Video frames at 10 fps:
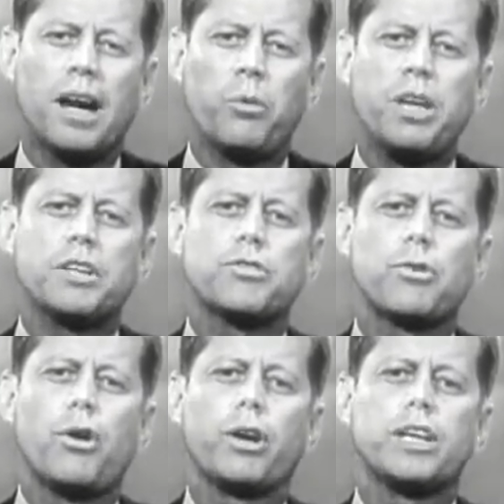Are we as
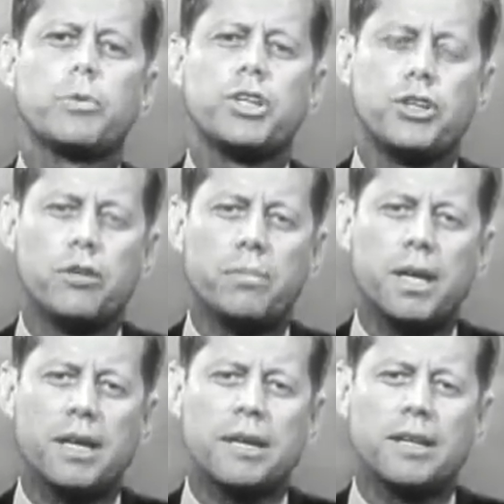strong as we should
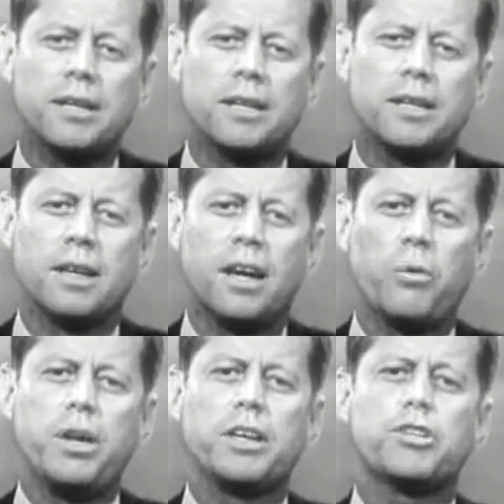be?
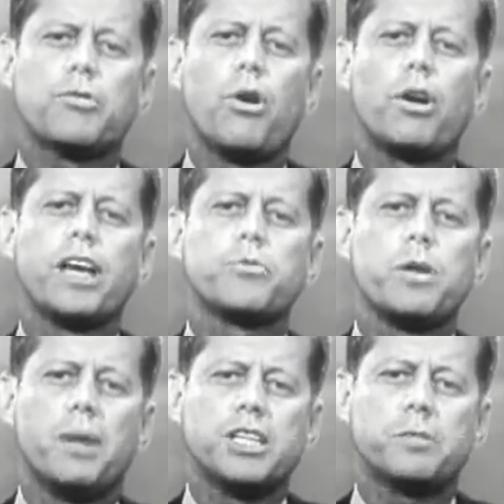Are we as strong as
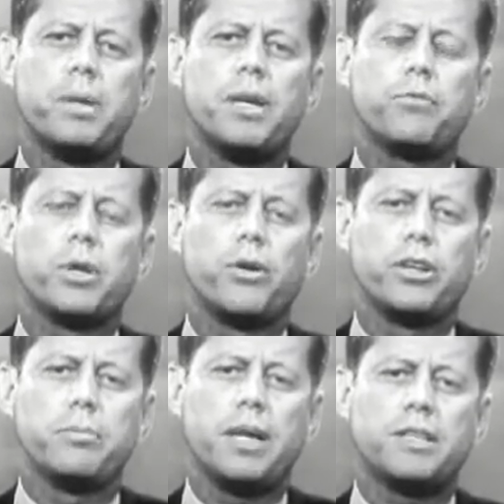we must be if we're
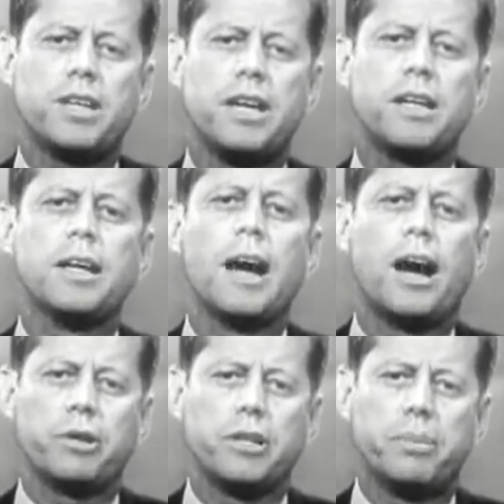going to maintain
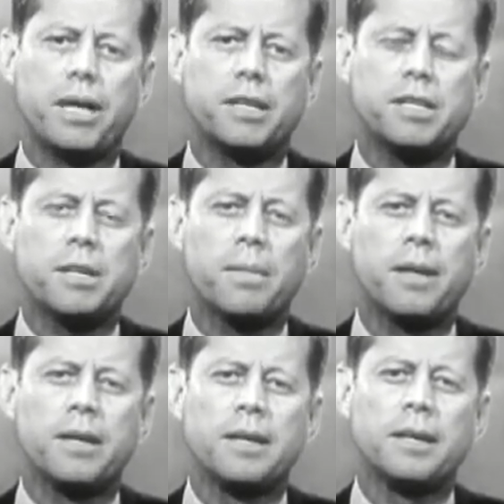our independence?
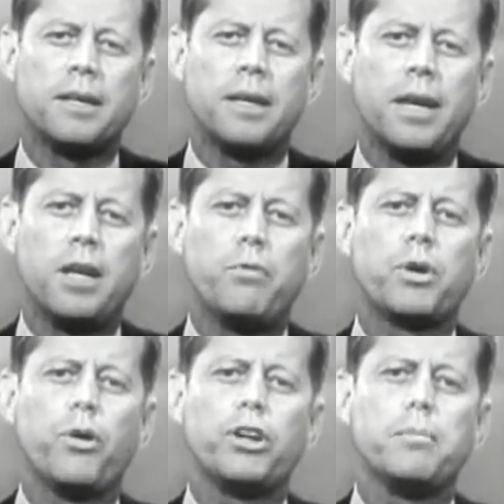And if
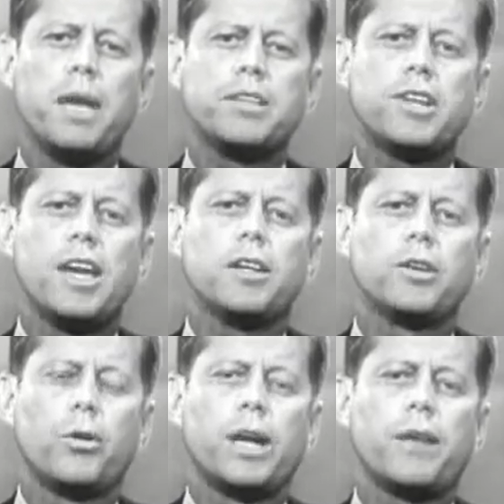we're going to maintain
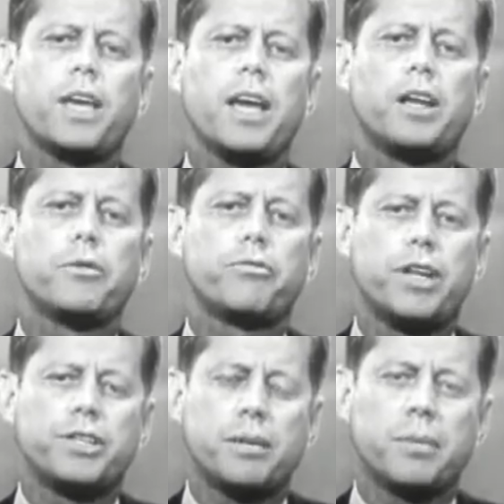and hold out the hand of
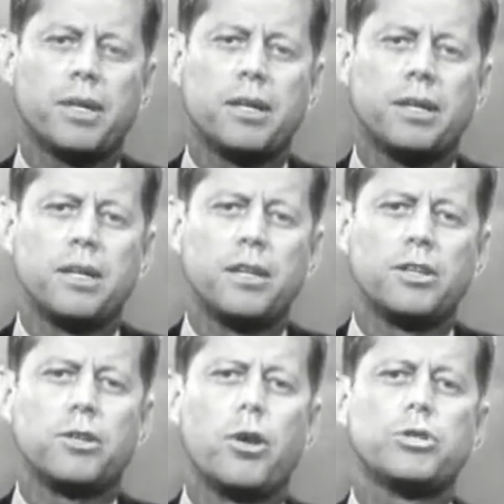friendship
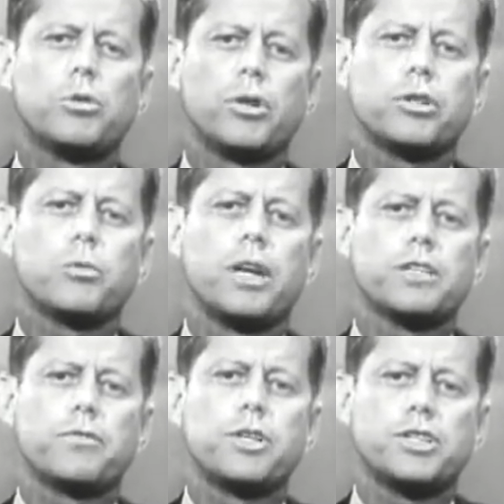to those who look to
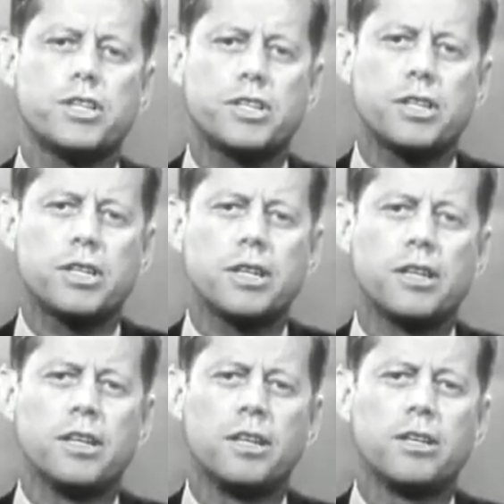us for assistance,
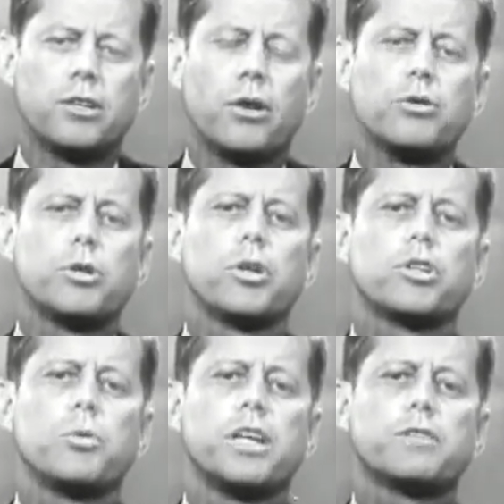to those who
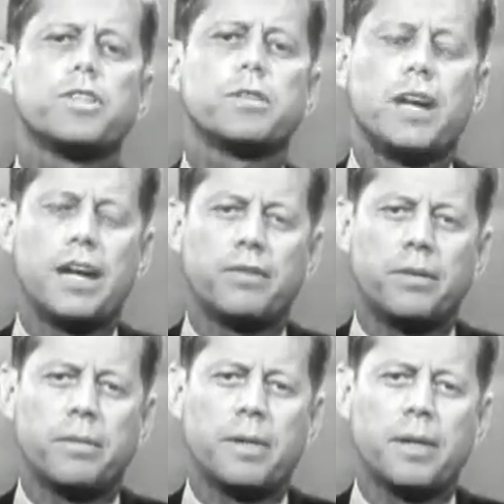look to us for survival?